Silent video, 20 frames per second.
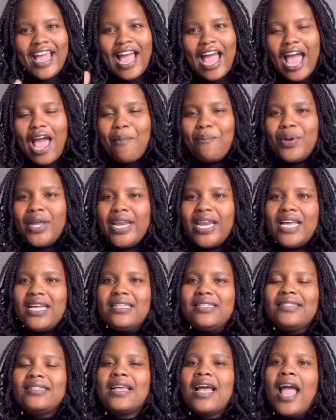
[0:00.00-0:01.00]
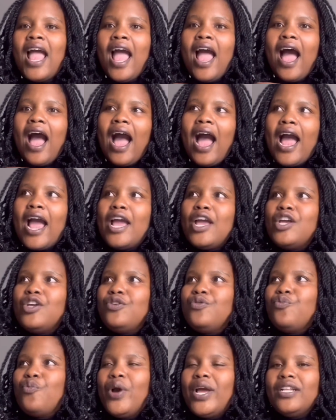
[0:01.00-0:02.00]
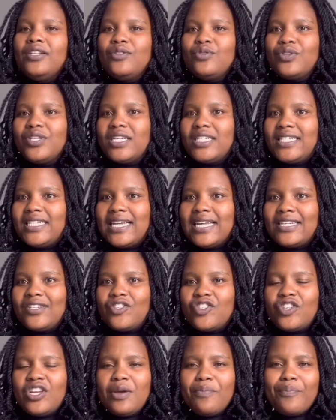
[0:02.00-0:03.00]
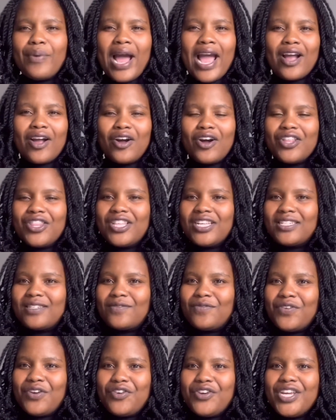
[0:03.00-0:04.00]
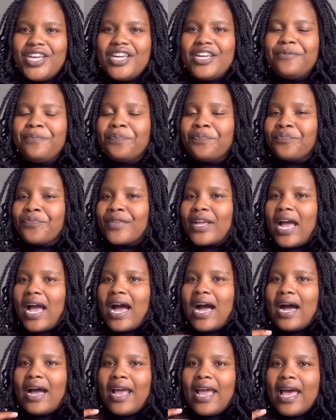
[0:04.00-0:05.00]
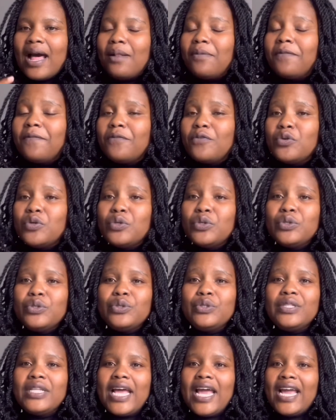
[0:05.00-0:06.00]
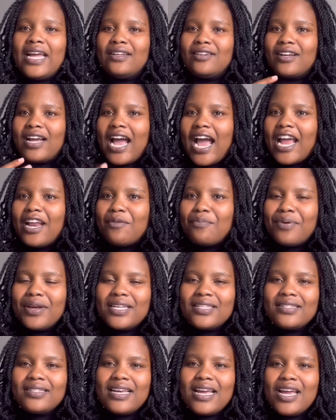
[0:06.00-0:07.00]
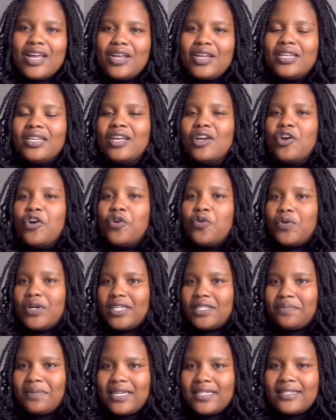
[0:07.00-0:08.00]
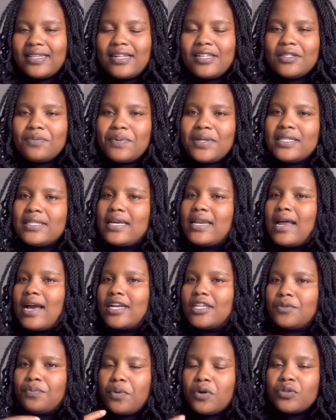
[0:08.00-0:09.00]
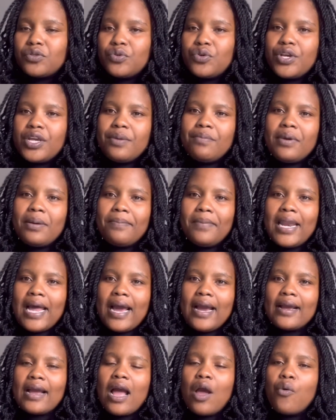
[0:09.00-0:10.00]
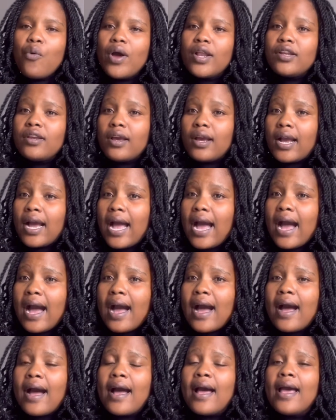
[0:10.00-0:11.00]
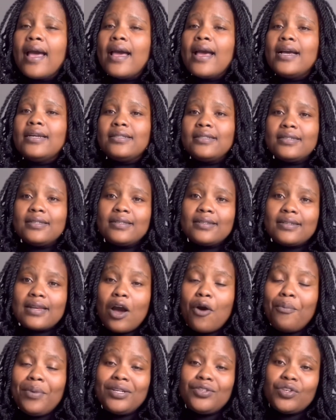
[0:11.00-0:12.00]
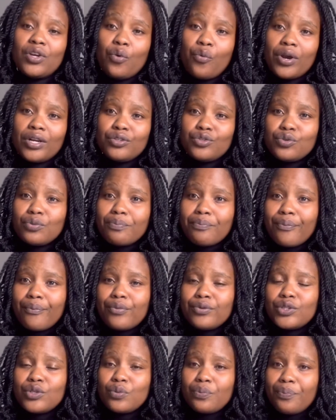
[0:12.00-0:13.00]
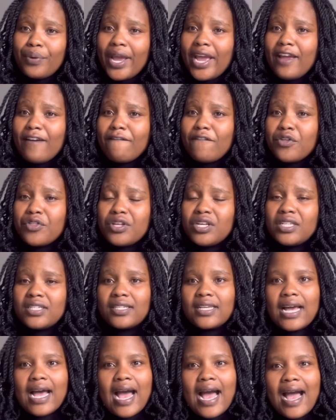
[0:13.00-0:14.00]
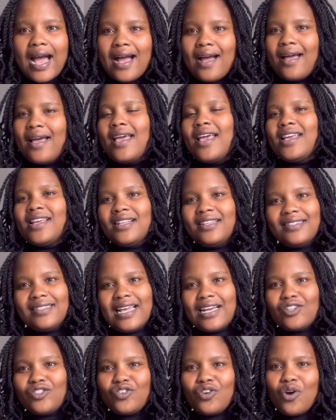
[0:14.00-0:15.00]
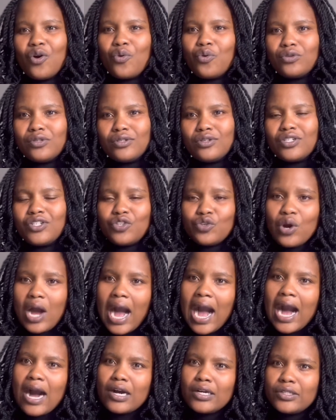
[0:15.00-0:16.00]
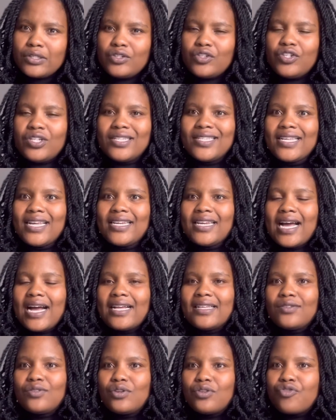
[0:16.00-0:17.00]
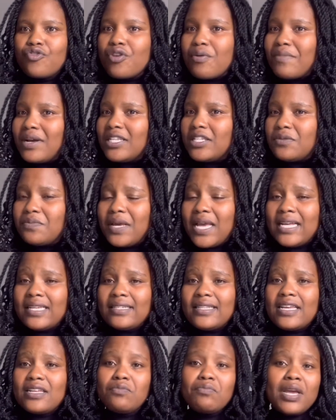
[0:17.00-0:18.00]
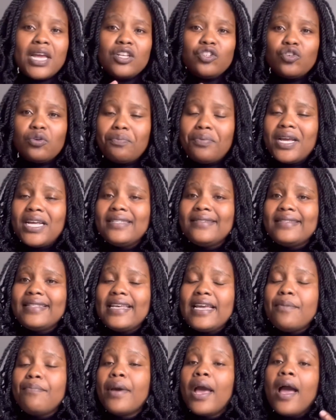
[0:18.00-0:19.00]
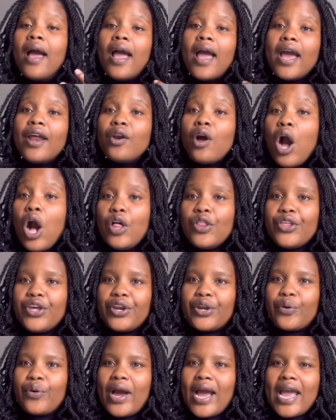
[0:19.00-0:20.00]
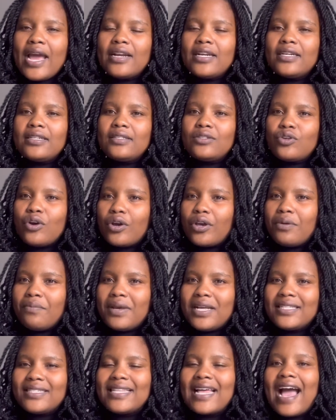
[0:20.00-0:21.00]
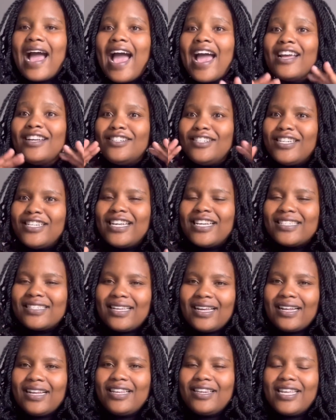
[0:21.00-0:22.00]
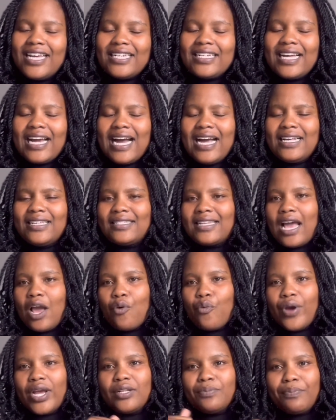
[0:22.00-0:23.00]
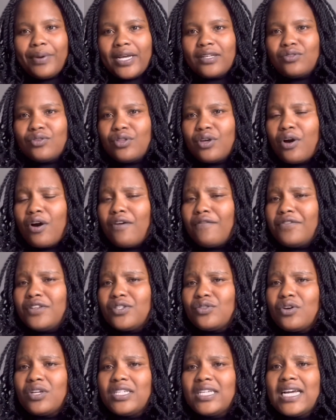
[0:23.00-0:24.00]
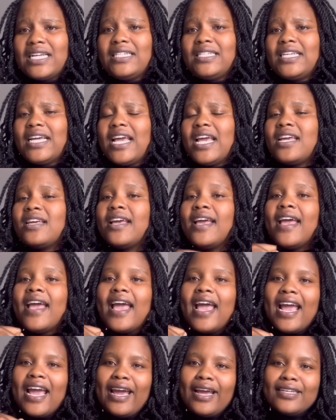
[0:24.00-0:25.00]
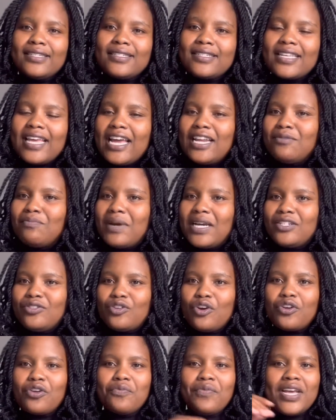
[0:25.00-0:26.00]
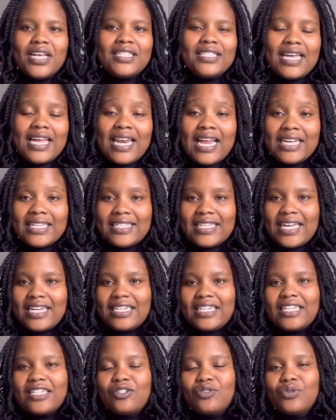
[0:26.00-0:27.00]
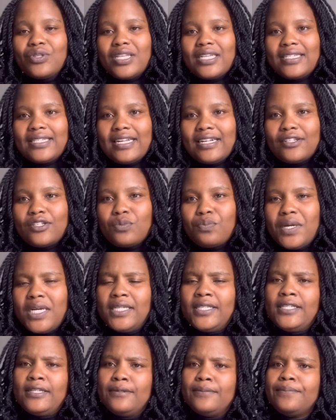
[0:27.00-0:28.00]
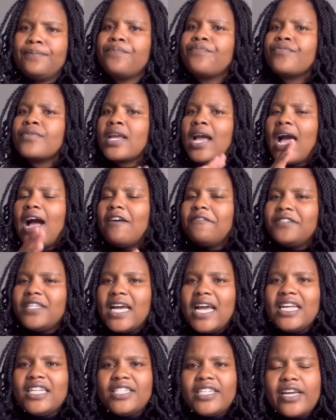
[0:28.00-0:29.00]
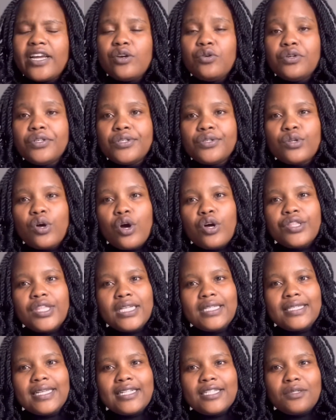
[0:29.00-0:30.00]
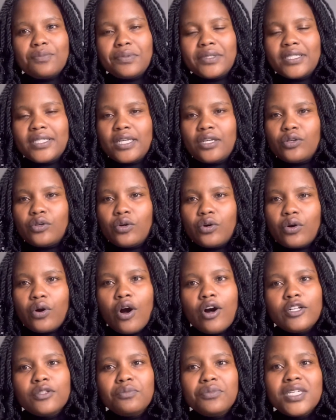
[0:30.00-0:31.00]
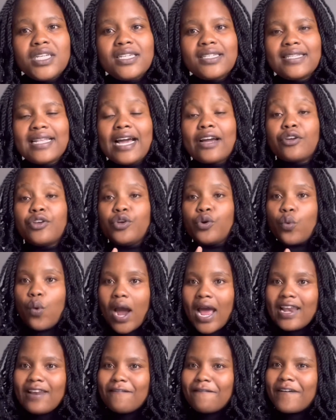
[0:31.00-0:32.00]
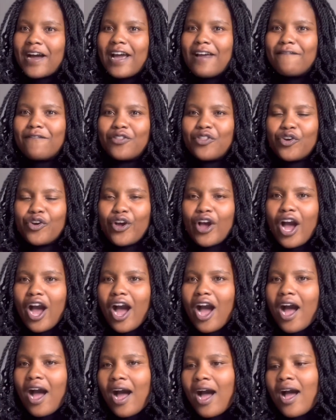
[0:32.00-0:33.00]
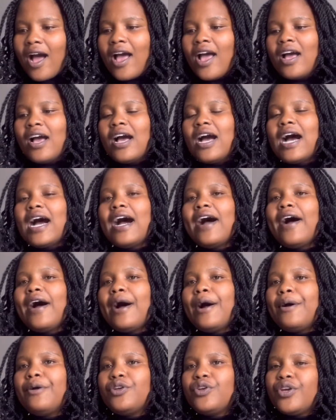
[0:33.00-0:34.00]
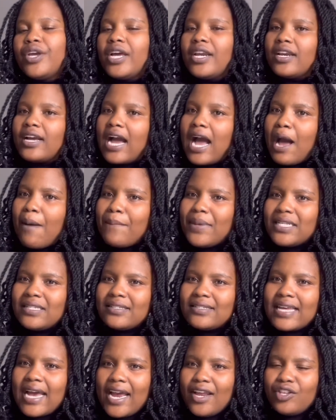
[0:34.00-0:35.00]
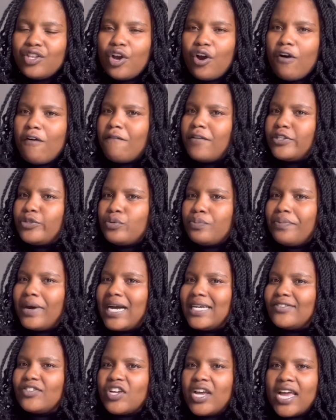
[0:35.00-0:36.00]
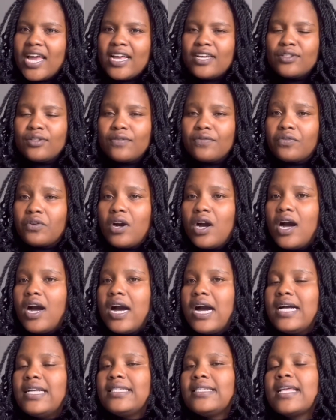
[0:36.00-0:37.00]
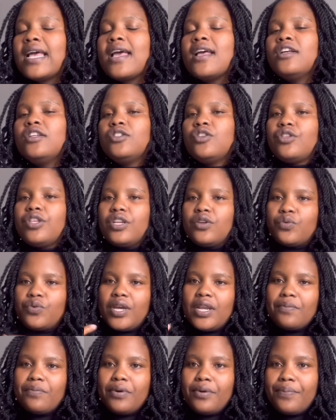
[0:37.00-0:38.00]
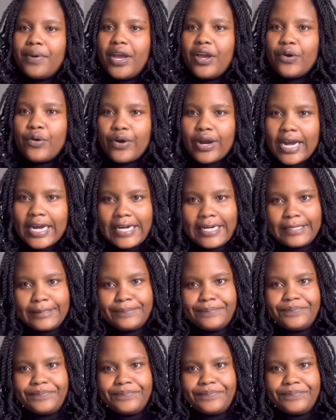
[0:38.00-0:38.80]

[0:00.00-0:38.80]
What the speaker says: Happiness. I went to the dealership. I got this very helpful and kind person who was my salesperson. I spoke to him. I'm like, I want a car and this is how much I want to pay for this car. And it's like, sure, we'll sort you out. Just send us your 3 months bank statement, your pay slip, and all the required documents. I did exactly that, guys. I went back to the office on that day. I scanned my documents and I sent it to the salesperson. After a day or so, the salesperson called me. He's like, you qualify for the car. You can come and sign the offer to purchase, of course, so that we can prepare your car.